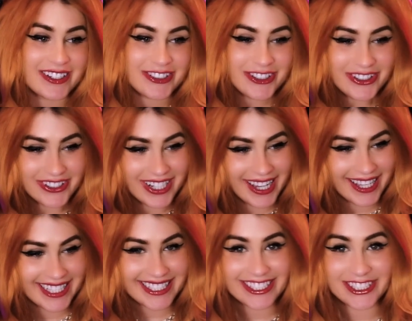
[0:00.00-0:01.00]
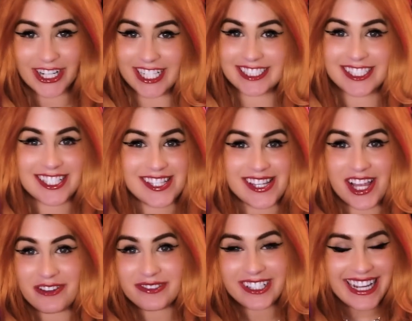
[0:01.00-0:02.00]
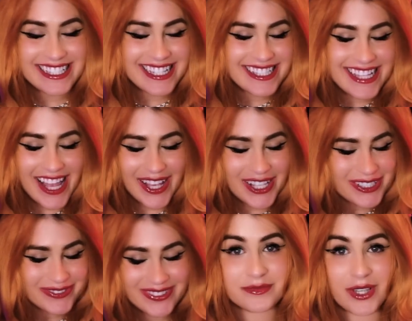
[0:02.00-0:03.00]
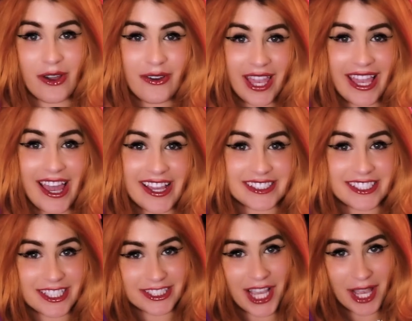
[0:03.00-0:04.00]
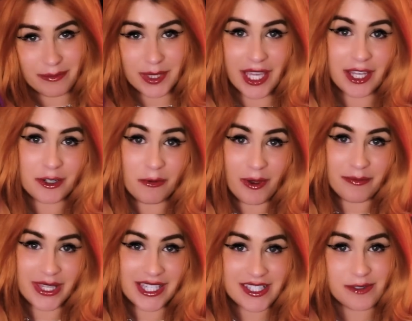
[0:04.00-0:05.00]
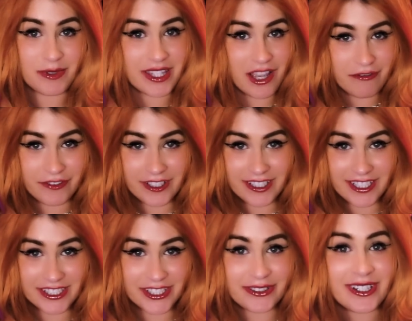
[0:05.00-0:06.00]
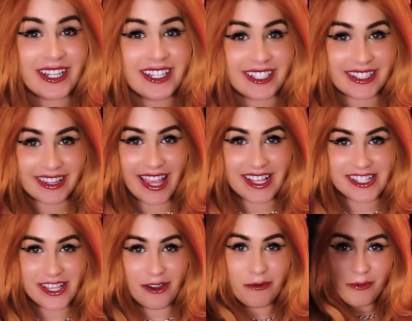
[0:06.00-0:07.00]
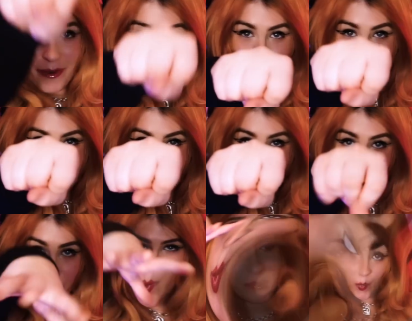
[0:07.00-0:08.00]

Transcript: whew, crazy stuff. Okay guys, time to get into One Piece. Without further ado, let's go One Piece. Pew.